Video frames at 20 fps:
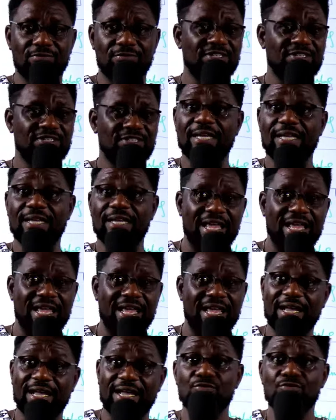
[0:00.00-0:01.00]
Like I can do
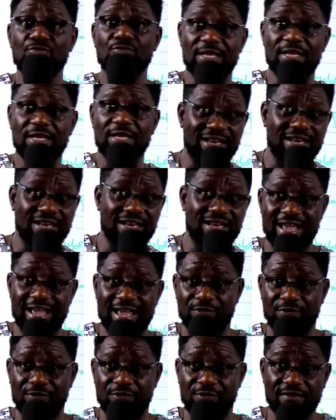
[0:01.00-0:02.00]
anything I like
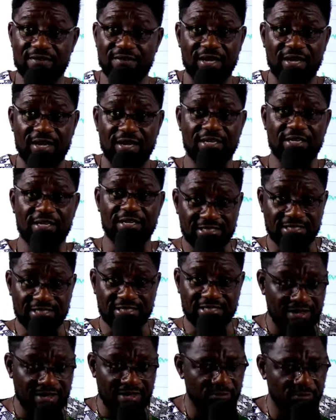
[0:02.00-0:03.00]
forever. They created that for
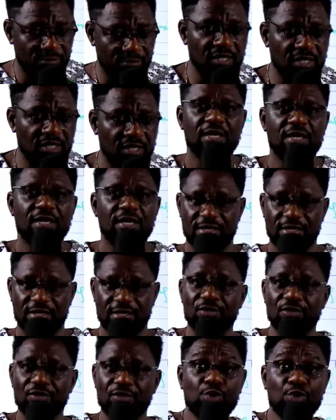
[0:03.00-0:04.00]
me, you know, just as a